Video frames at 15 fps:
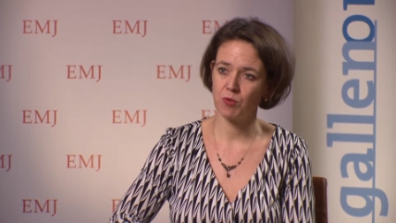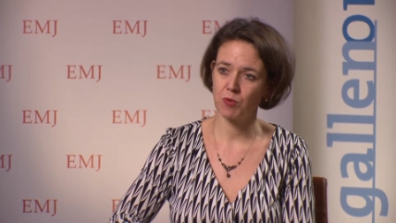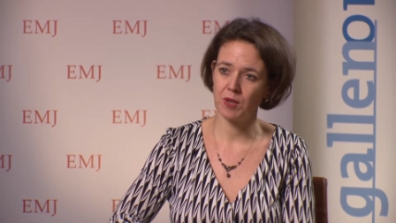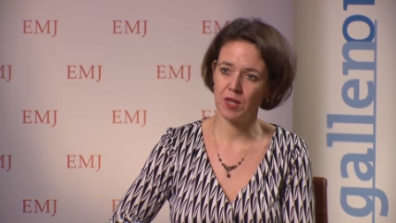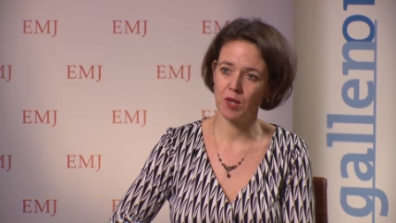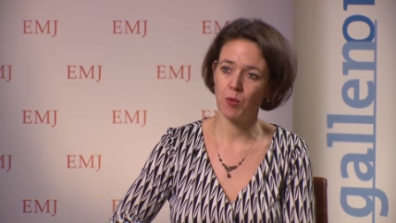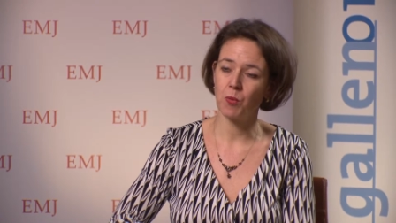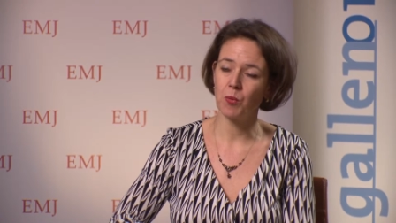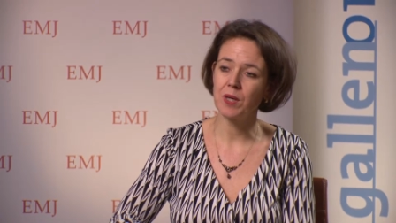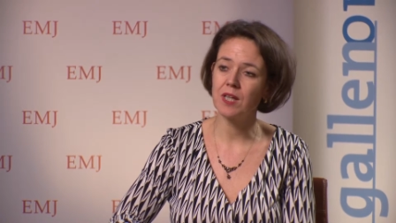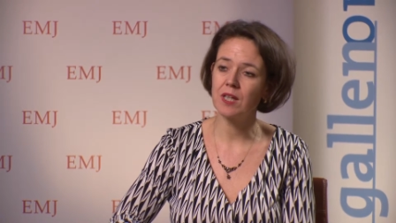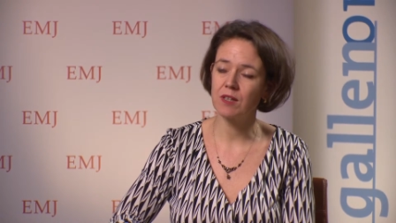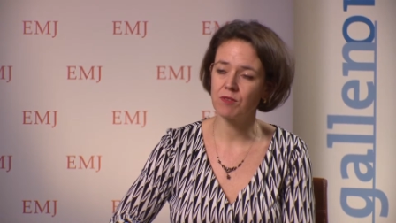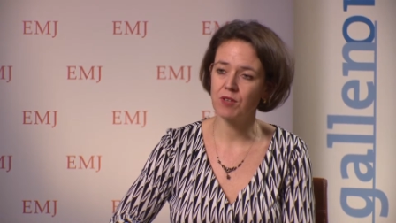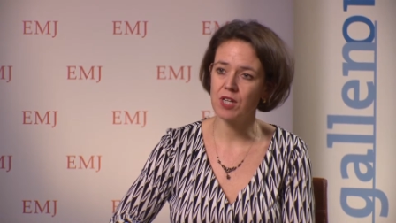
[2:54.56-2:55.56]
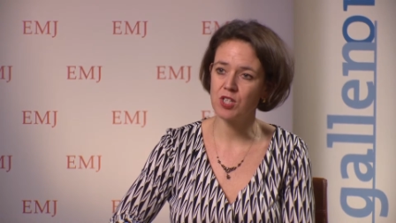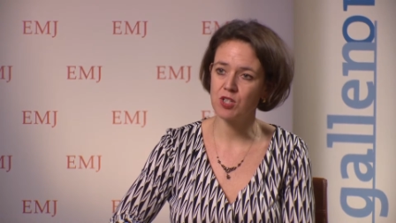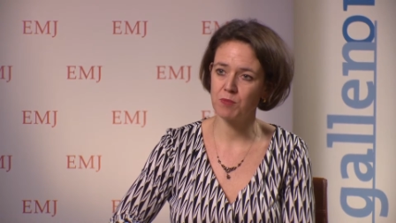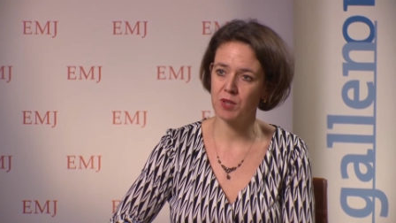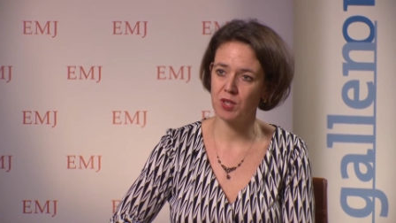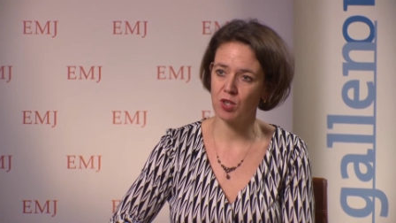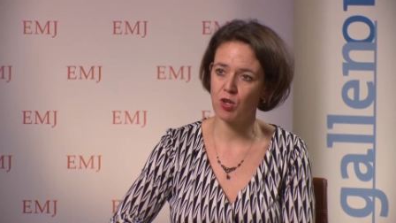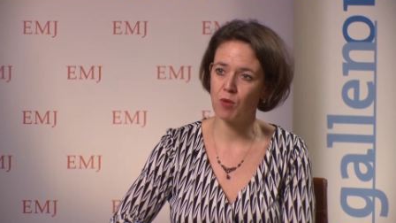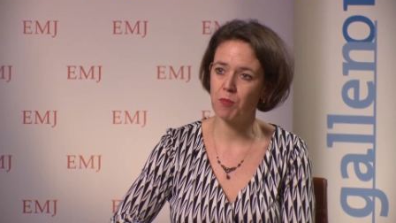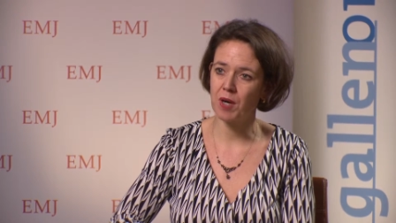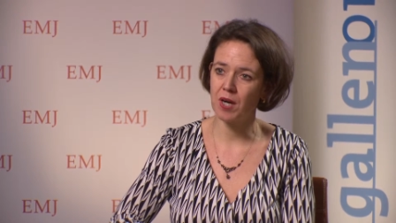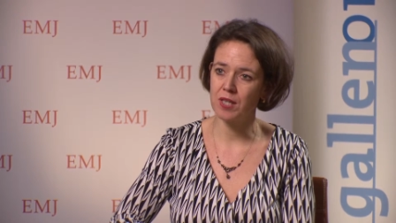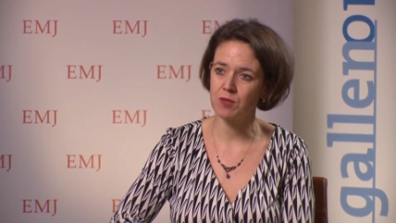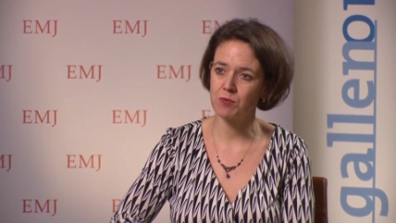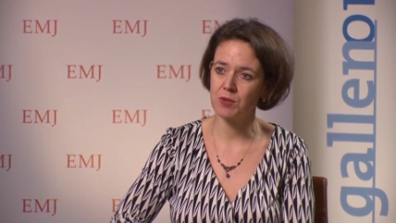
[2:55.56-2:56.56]
well, weekly regimen, a
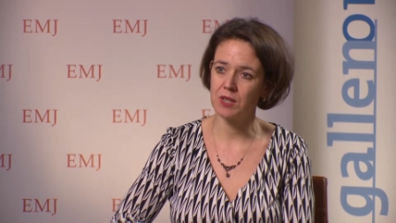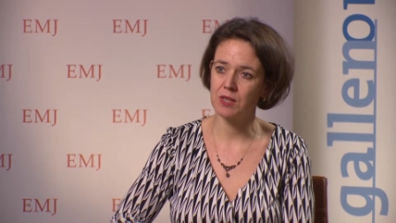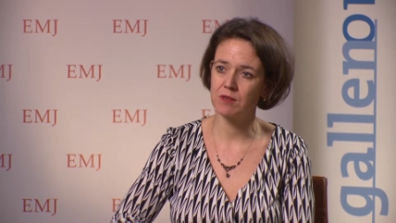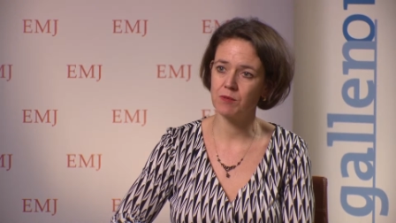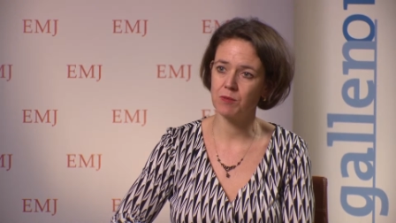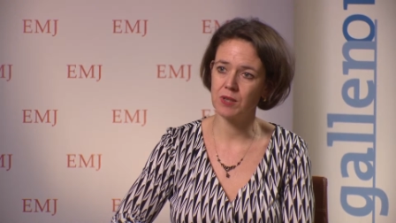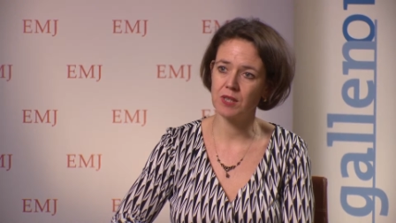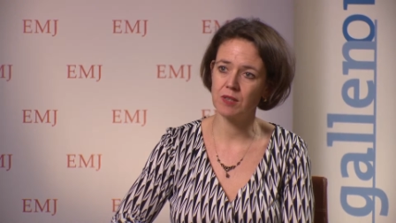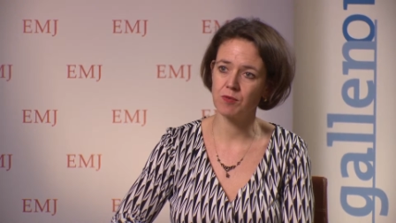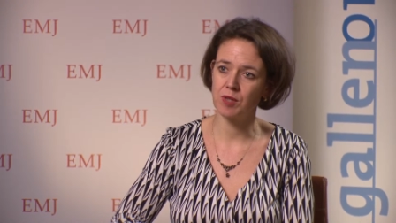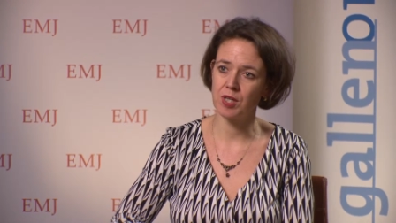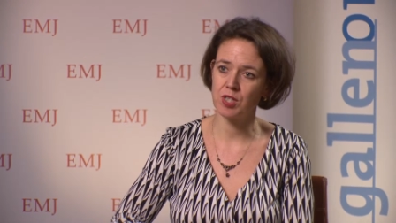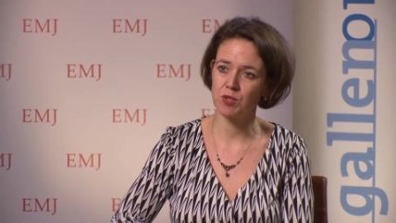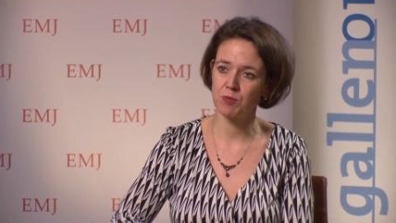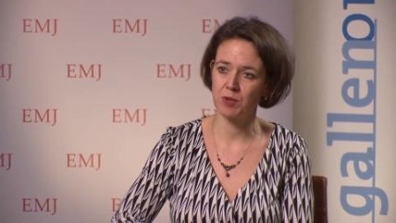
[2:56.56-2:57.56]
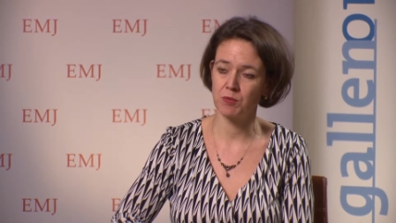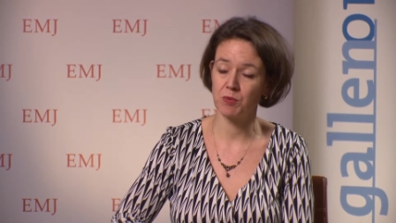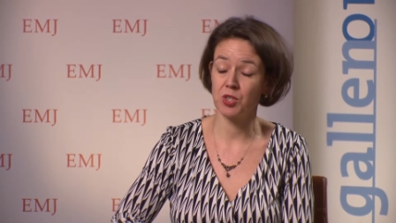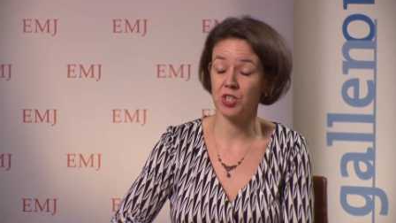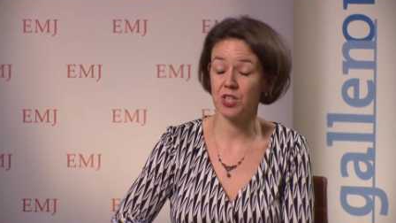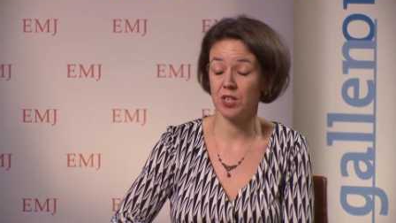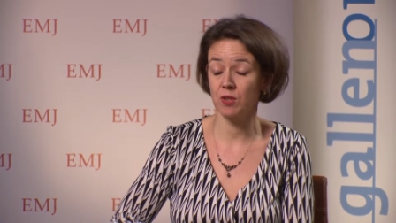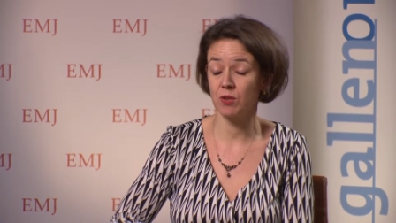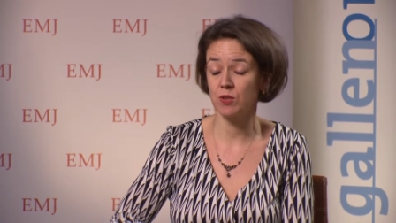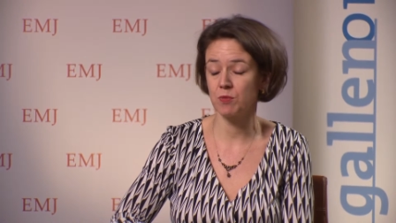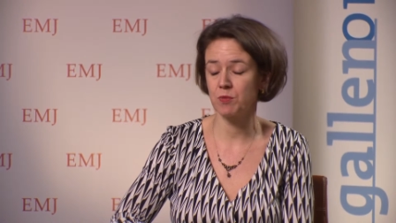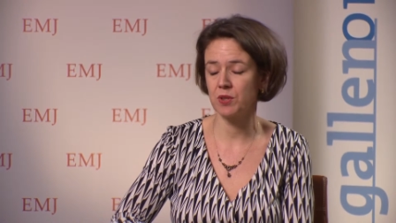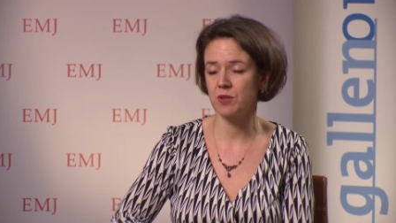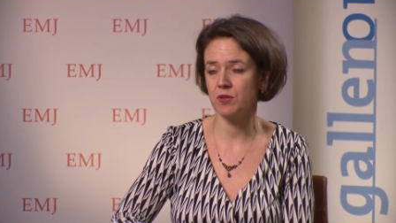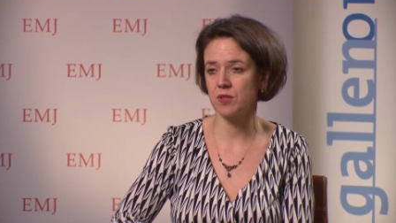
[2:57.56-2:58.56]
combined weekly regimen, which can also
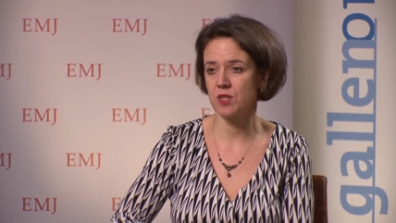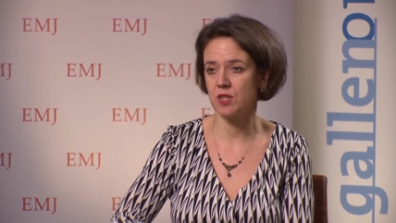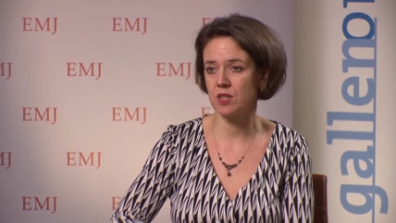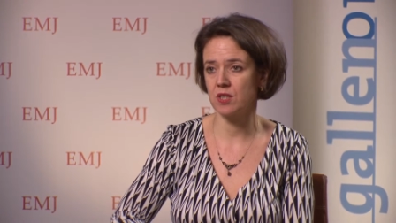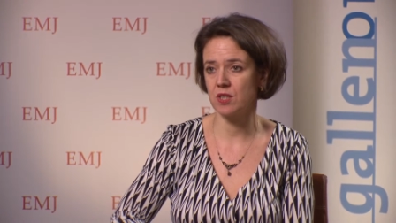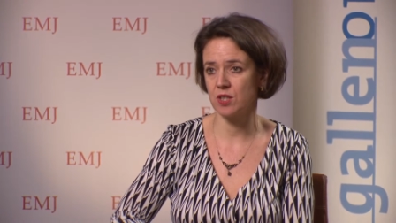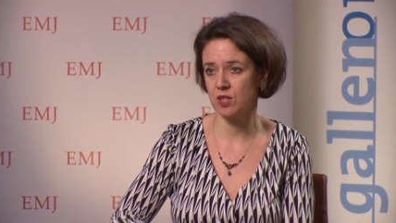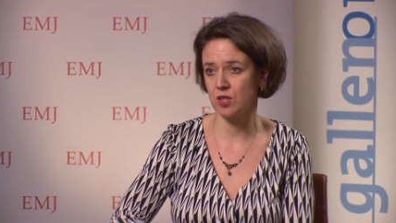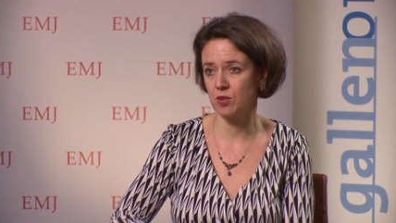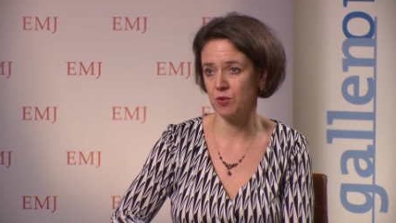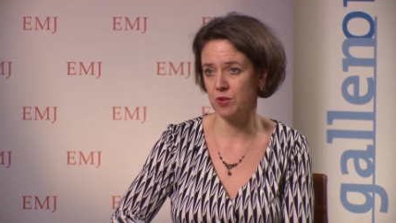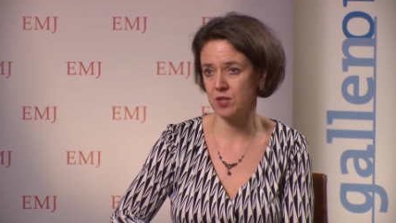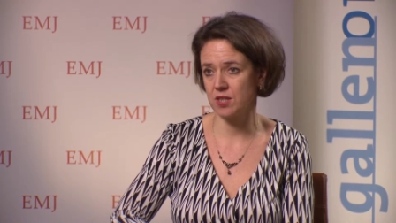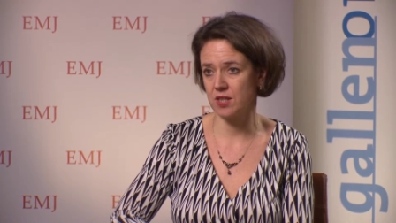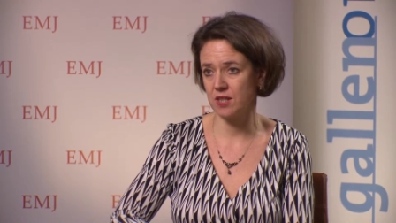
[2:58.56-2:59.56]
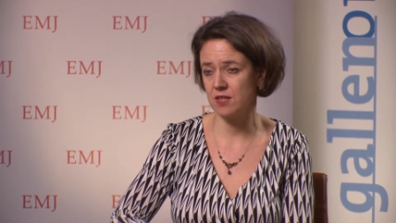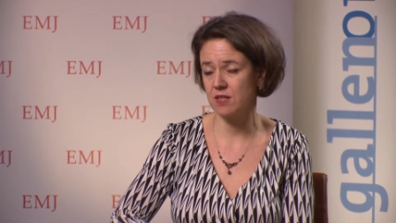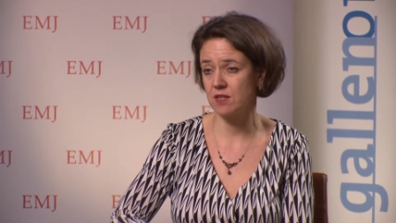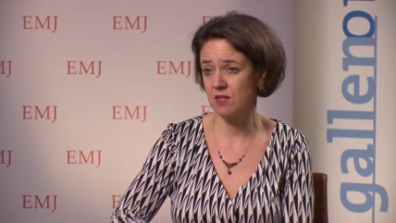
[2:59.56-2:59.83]
be considered as dose-dense.